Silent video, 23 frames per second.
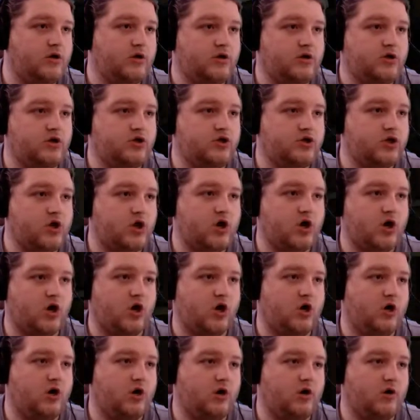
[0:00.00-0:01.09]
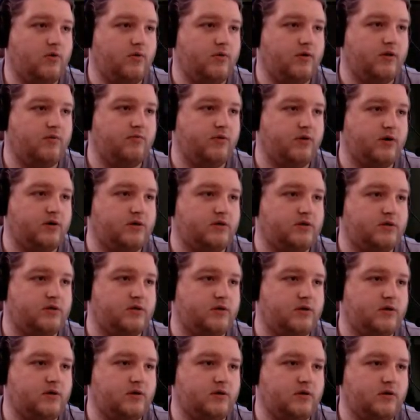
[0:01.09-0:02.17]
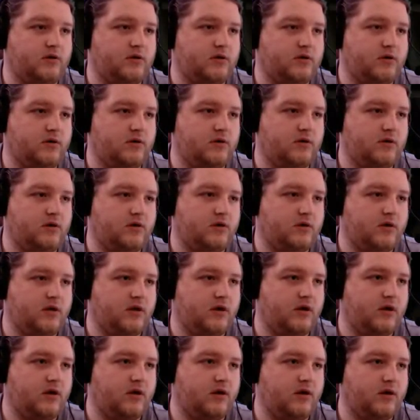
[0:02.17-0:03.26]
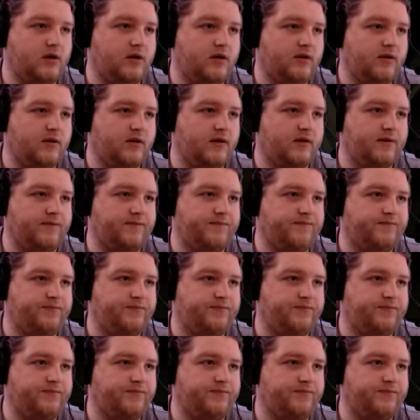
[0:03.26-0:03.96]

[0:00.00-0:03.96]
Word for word: Sure. Where are the books? There and there.